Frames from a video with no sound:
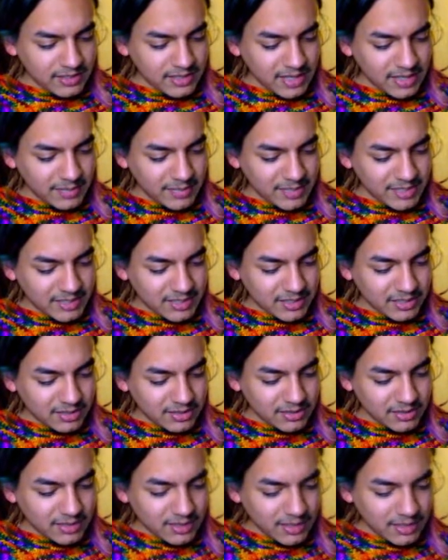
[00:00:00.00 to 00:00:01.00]
the diamond
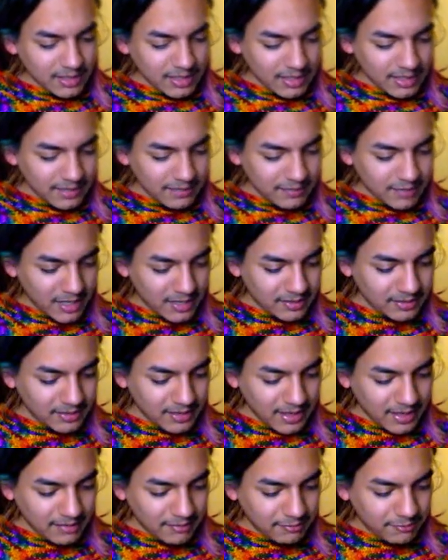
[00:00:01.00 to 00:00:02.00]
stitches in it? I have gotten
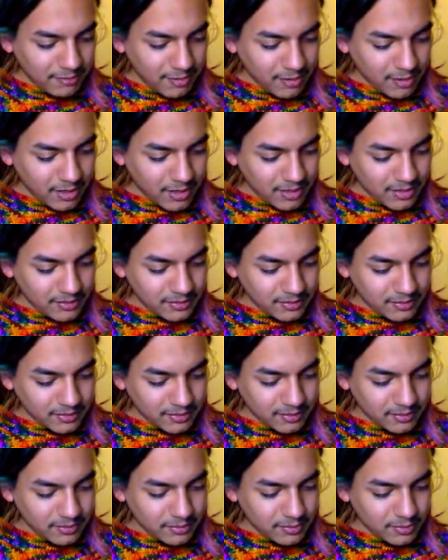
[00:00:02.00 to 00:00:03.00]
that far on the
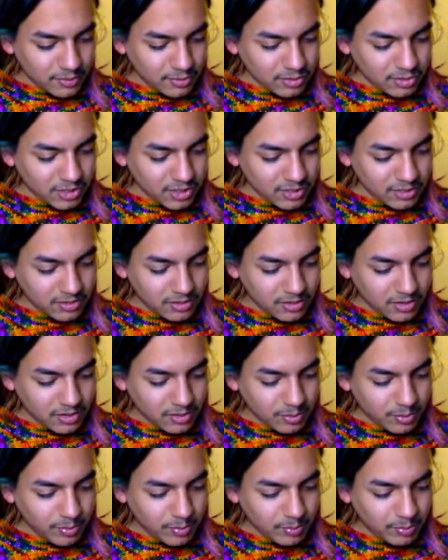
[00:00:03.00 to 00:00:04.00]
crochet
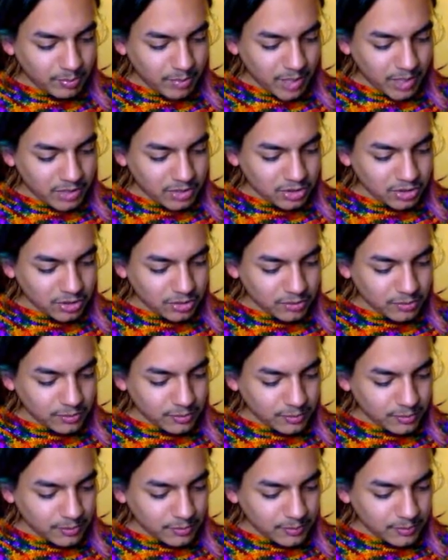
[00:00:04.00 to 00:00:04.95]
along poncho.